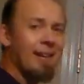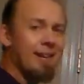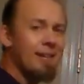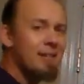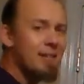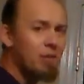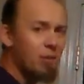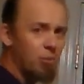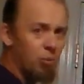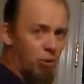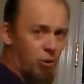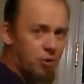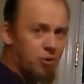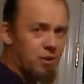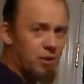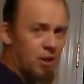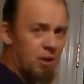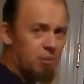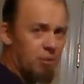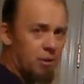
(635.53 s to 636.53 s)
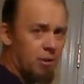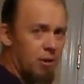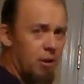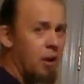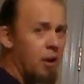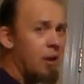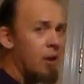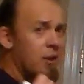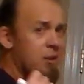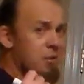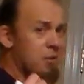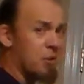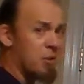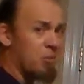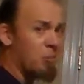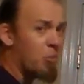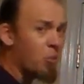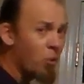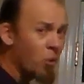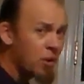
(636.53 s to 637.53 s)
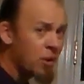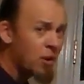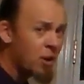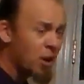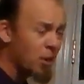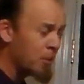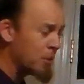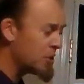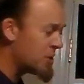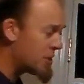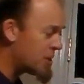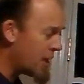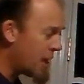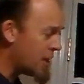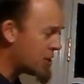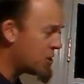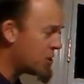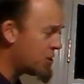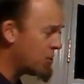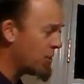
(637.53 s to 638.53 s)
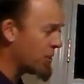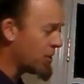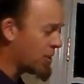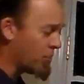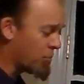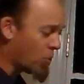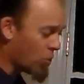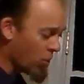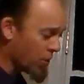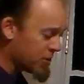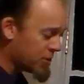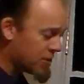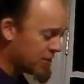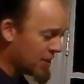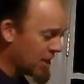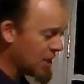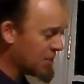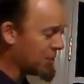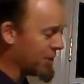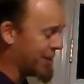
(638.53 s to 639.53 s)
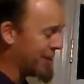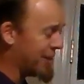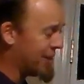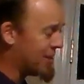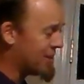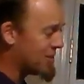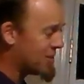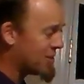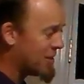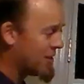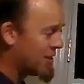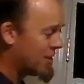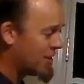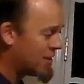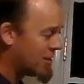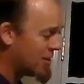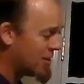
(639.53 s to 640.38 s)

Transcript: That's even more stable. So the more carbons attached to it, the more stable it is.